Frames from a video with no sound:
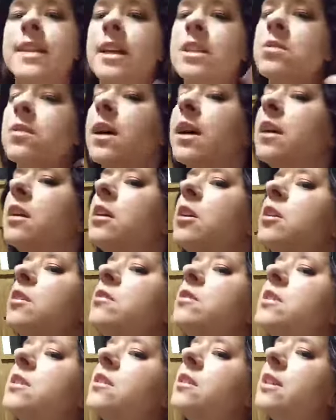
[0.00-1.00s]
That's what I
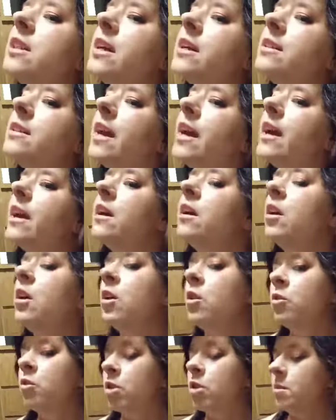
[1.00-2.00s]
used today
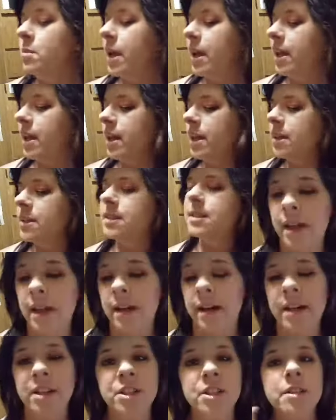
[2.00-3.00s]
for my ends and
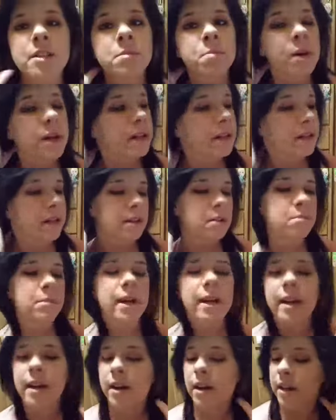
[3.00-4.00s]
I just put it in my
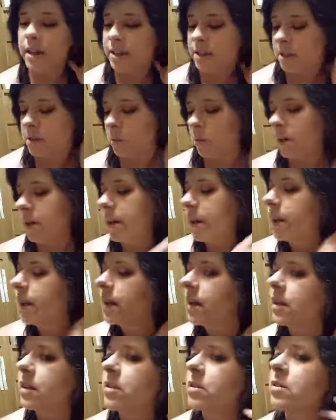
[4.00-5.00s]
hair. I just work it
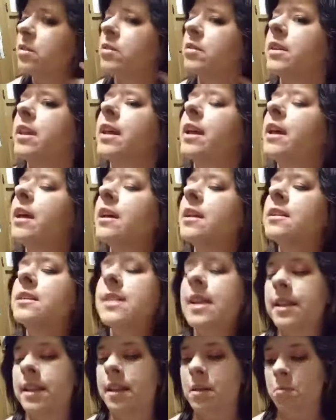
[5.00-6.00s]
in through the ends
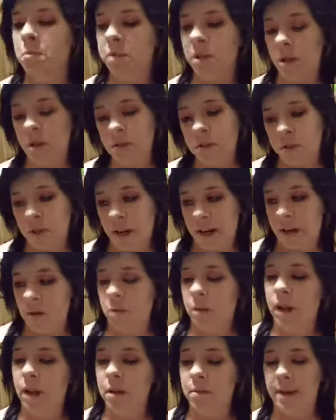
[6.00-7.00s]
and then blow dry it
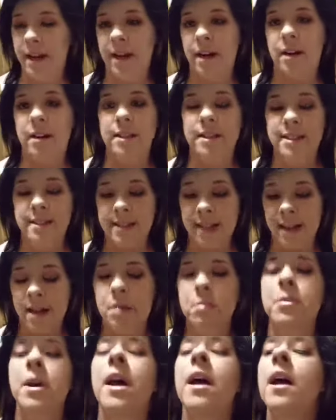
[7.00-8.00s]
while my hair is
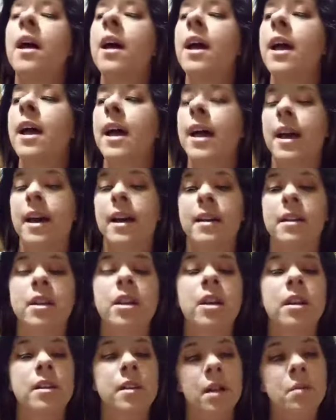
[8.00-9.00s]
damp. And
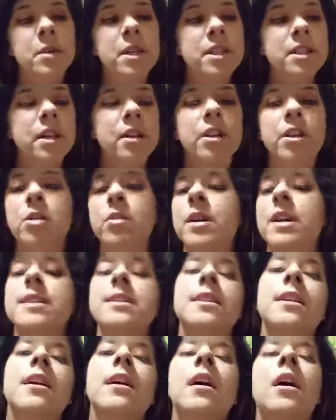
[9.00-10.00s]
let me tell you,
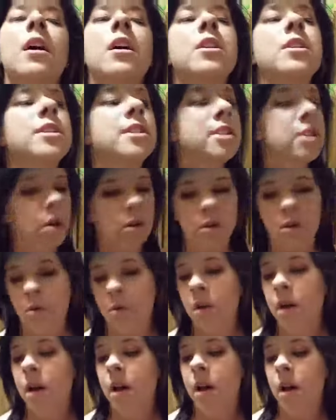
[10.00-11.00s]
it's
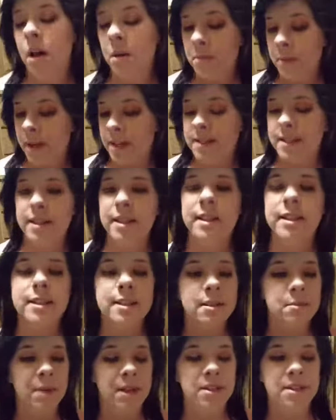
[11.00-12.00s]
so amazing. It
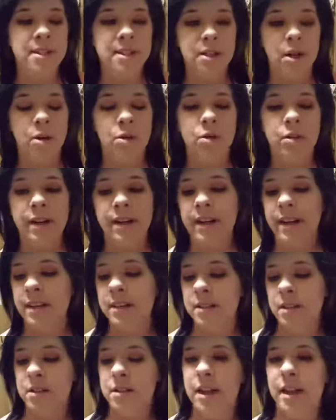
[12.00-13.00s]
smells so great. It
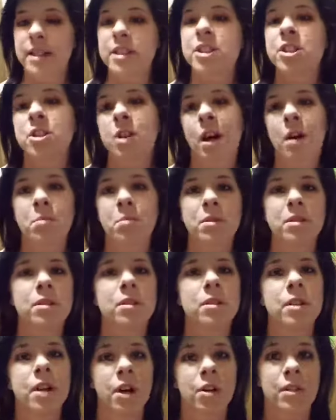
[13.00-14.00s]
has a nice tropical
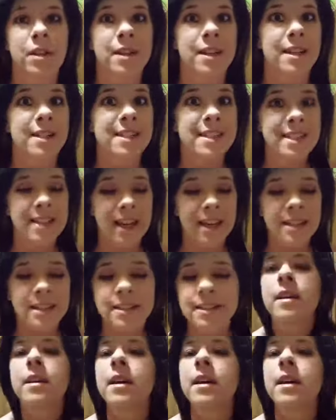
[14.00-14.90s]
coconut scent